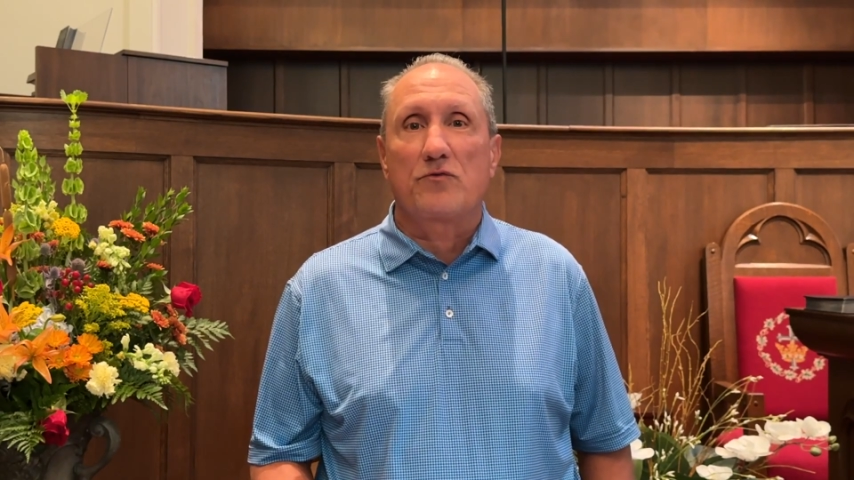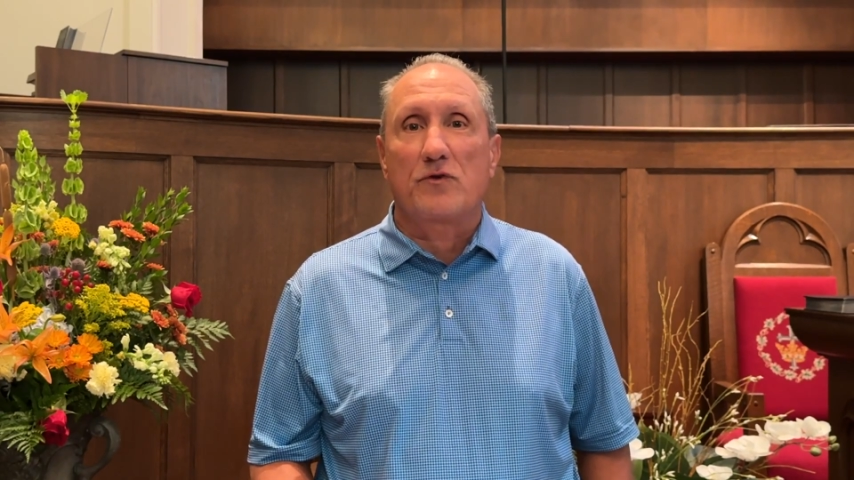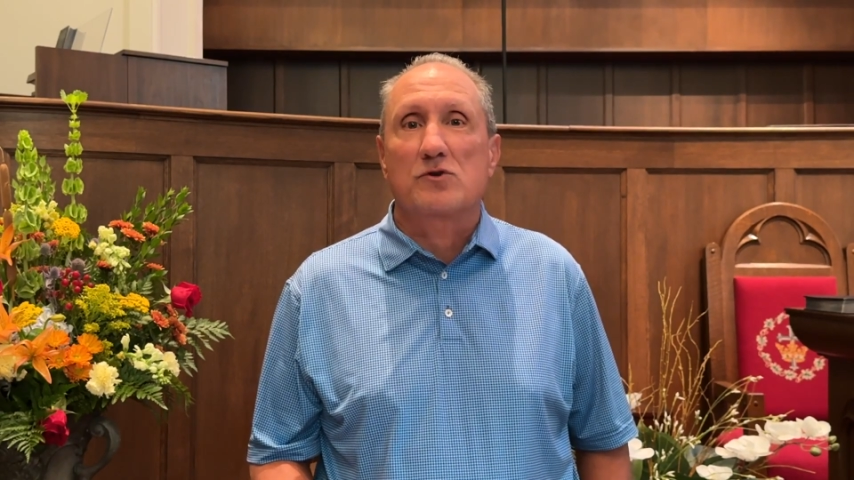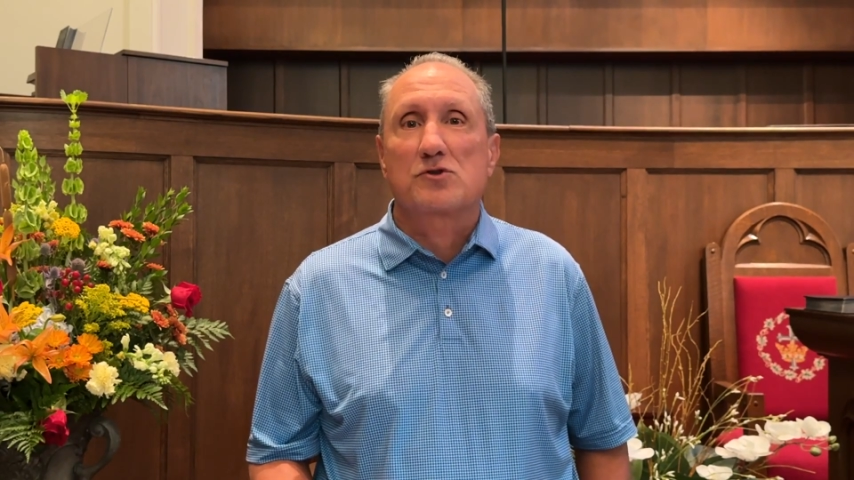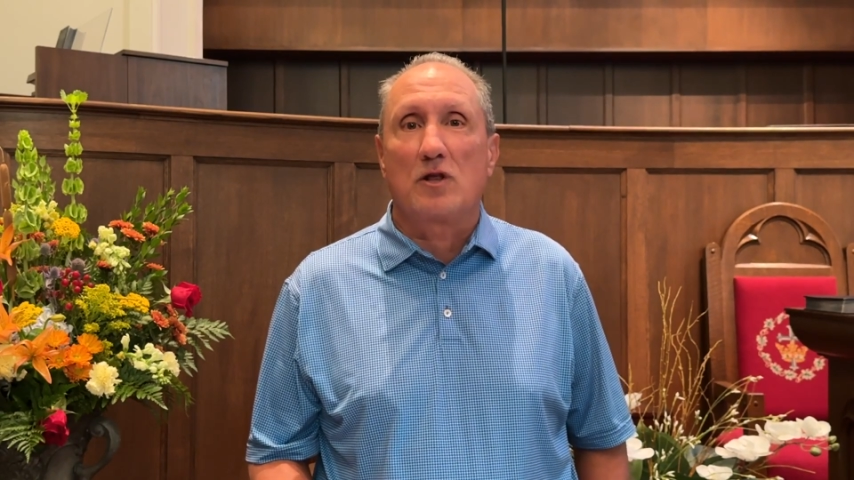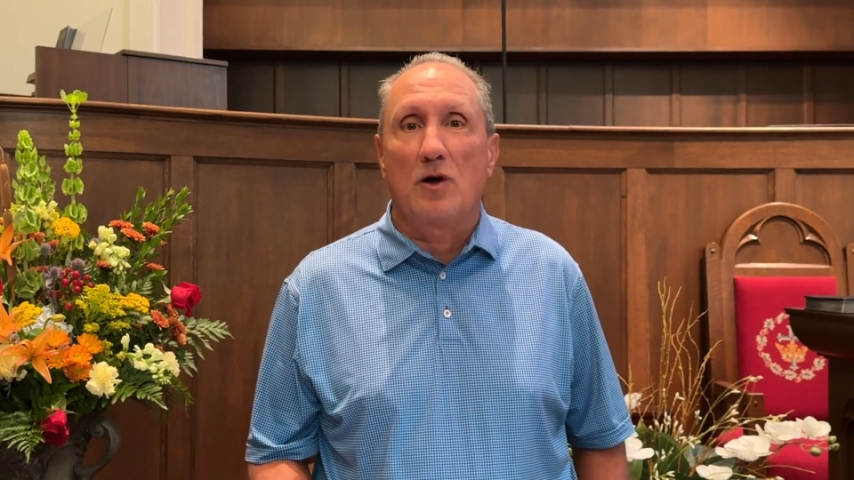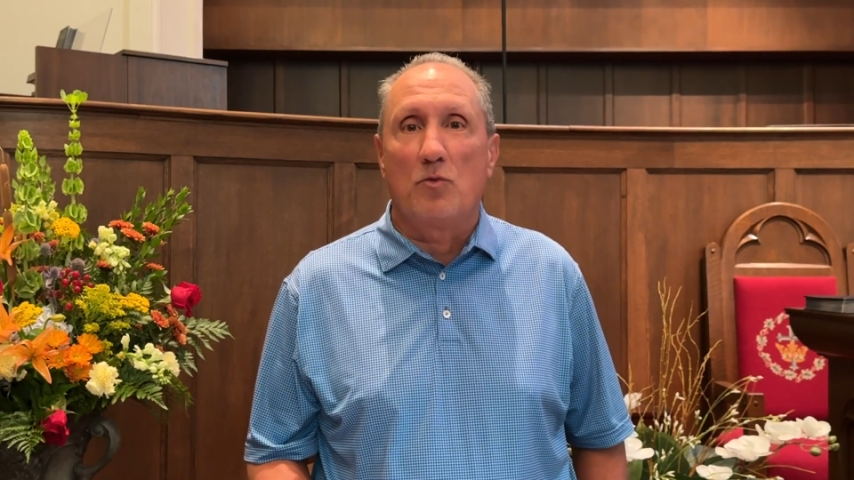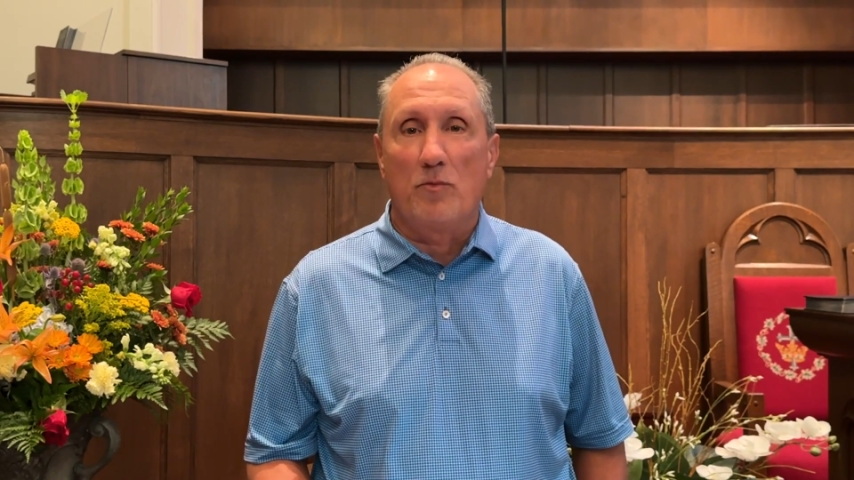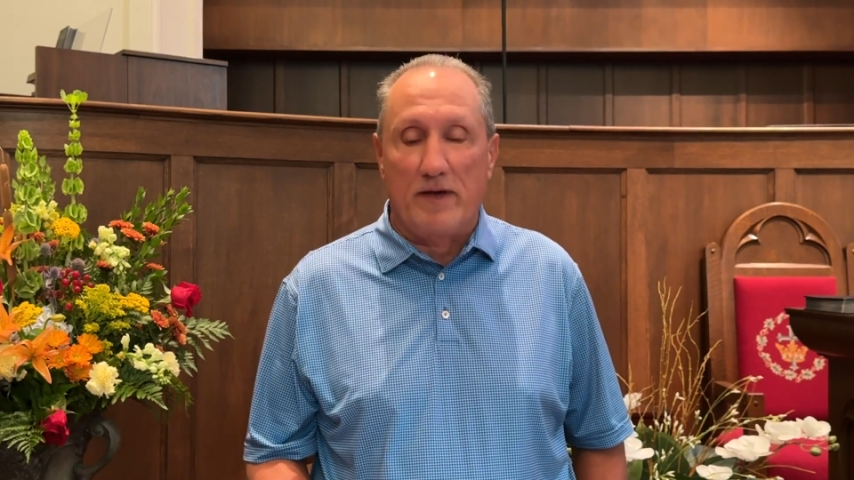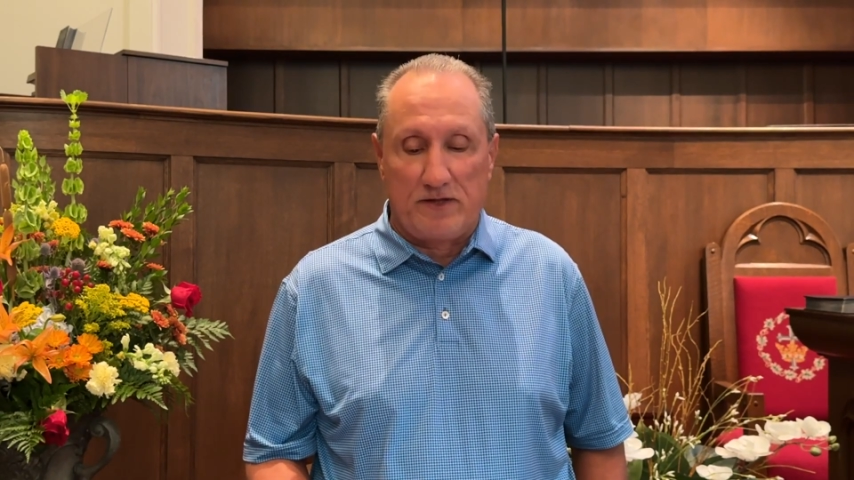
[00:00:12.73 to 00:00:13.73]
First
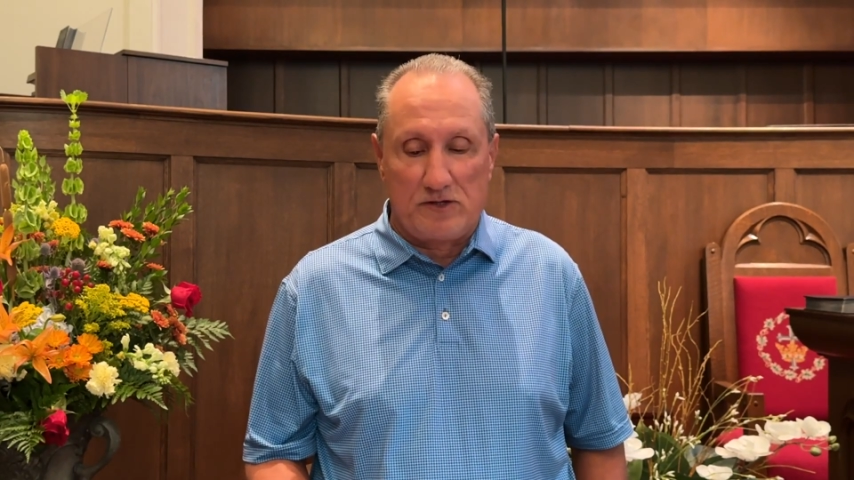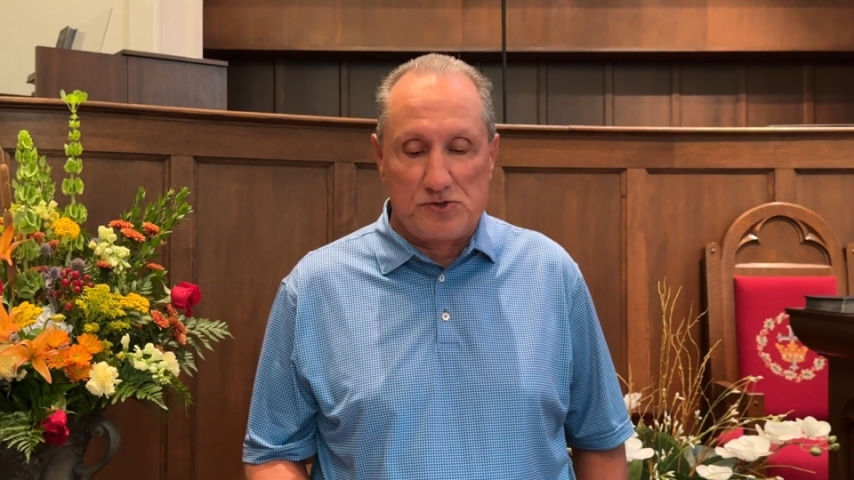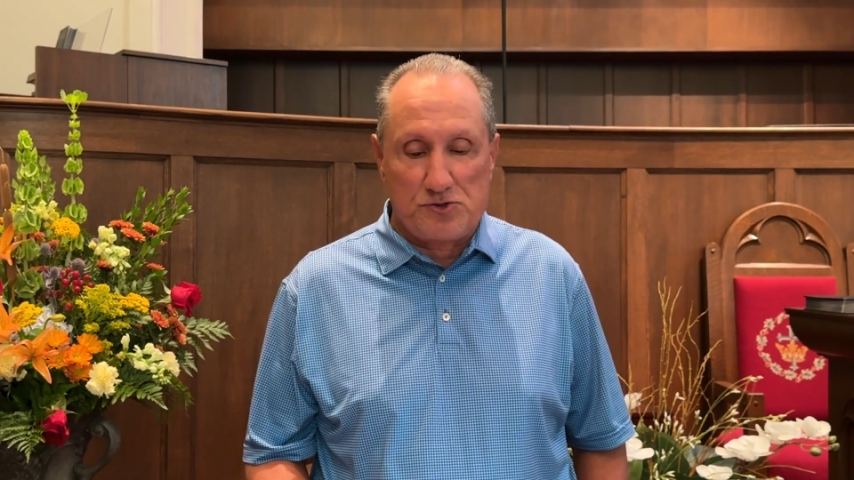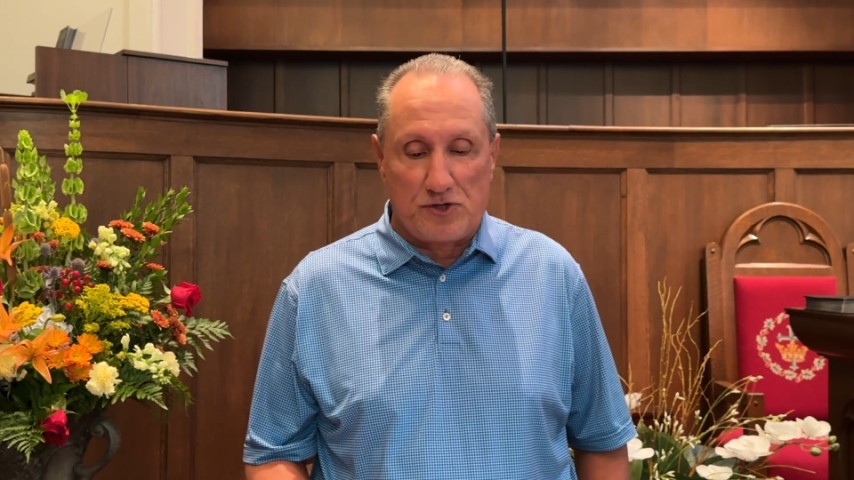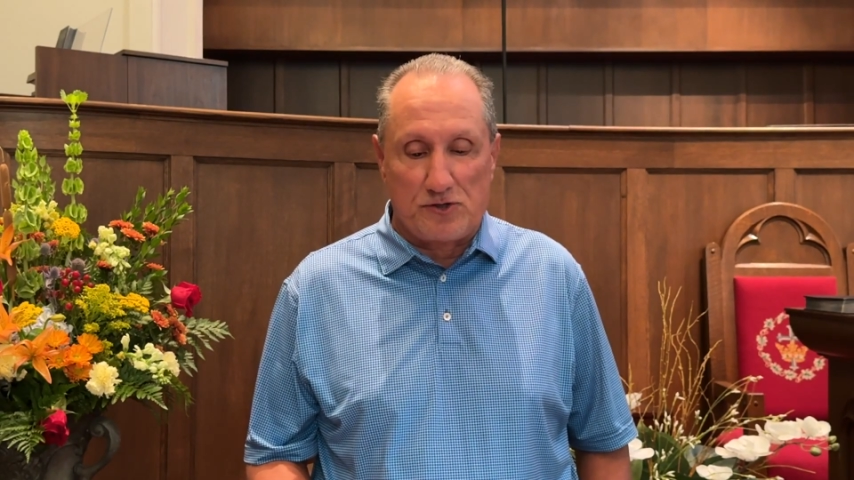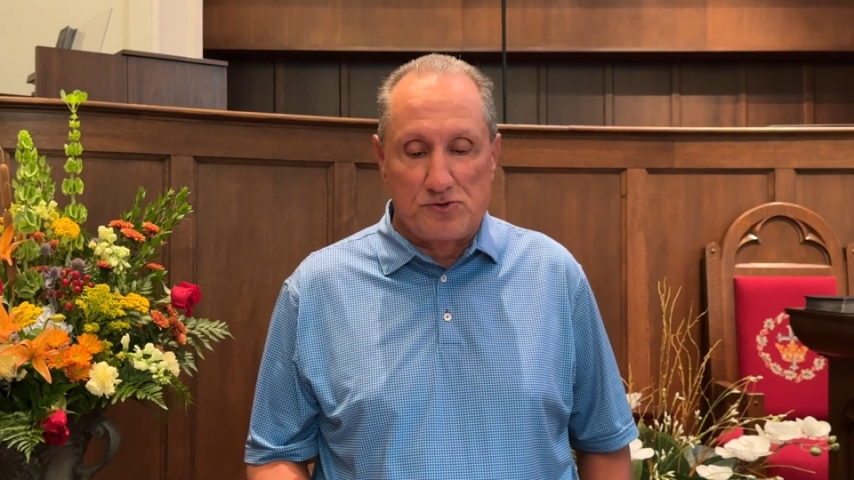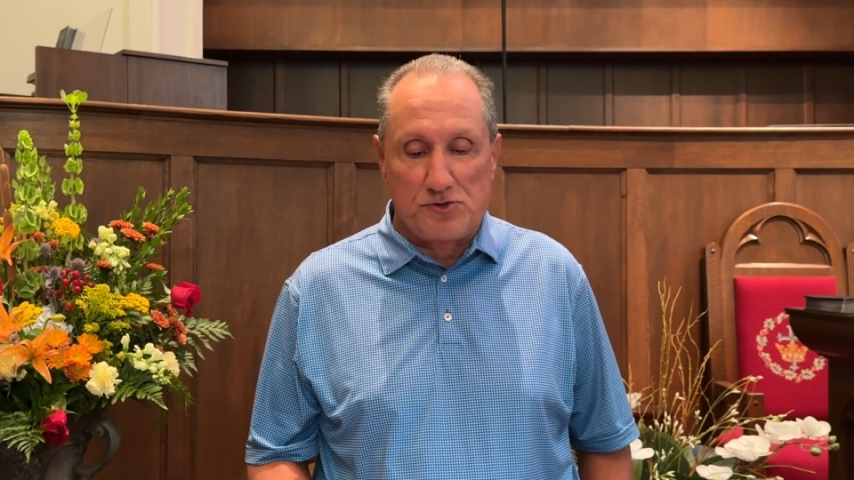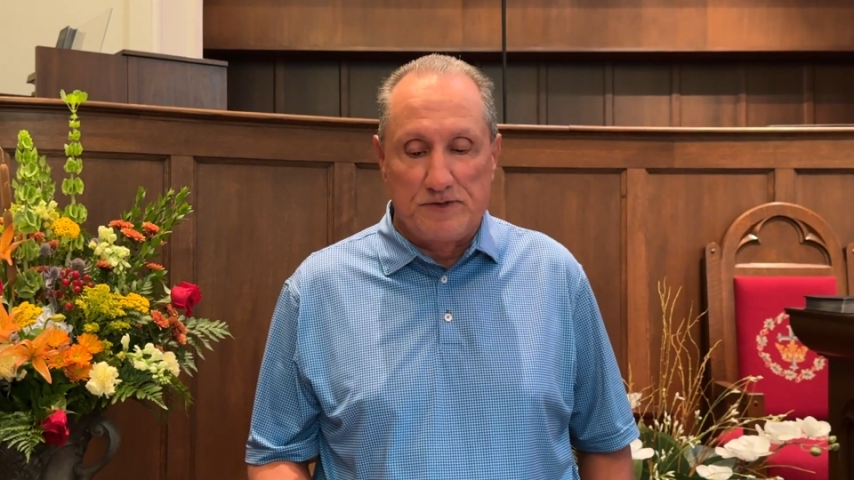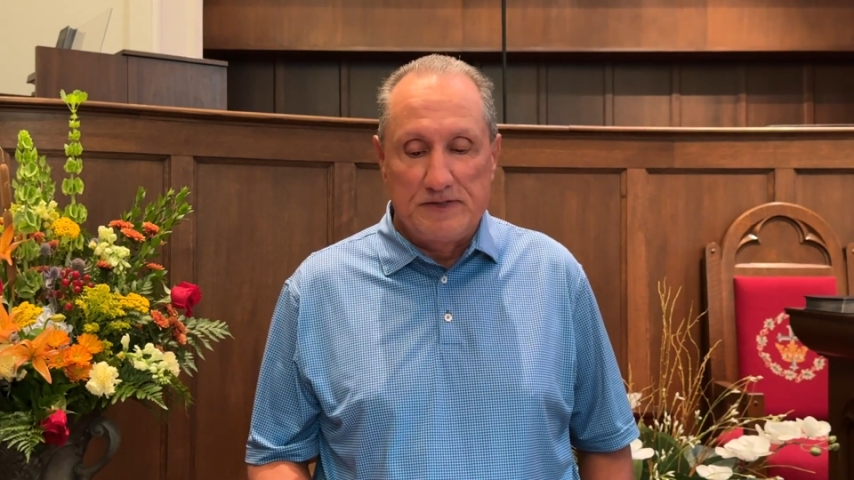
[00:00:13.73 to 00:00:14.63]
Global Methodist Church.